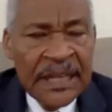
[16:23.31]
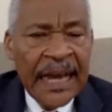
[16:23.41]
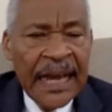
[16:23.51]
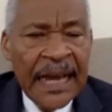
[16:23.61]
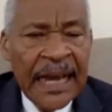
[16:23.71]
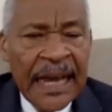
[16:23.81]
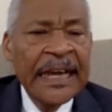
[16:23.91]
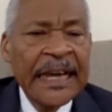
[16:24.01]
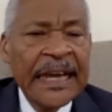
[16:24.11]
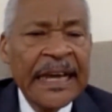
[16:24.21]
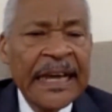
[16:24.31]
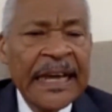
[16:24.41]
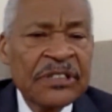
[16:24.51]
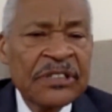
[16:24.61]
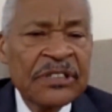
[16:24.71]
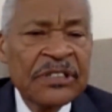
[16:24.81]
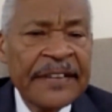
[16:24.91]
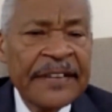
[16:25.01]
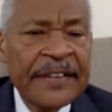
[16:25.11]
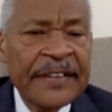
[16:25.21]
he gives us a different
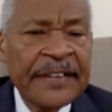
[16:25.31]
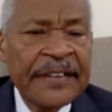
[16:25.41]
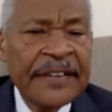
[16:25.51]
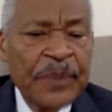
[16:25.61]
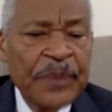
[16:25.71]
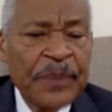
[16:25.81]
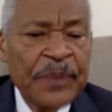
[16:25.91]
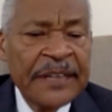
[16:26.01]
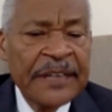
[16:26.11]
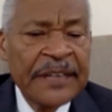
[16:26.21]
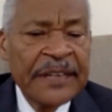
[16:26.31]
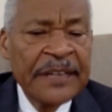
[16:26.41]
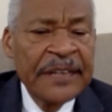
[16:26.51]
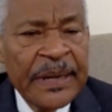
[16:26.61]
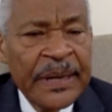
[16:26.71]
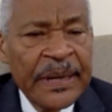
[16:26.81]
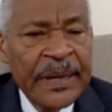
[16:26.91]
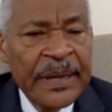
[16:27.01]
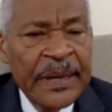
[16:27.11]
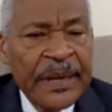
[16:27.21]
perspective on the people in our lives
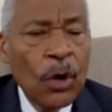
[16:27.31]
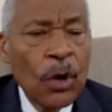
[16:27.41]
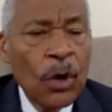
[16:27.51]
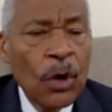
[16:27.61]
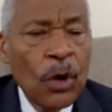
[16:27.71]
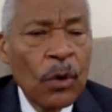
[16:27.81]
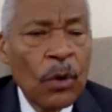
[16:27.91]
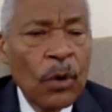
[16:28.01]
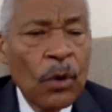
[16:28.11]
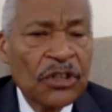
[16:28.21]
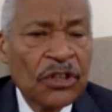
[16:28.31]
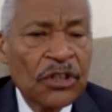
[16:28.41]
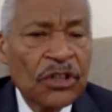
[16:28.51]
who have caused us pain.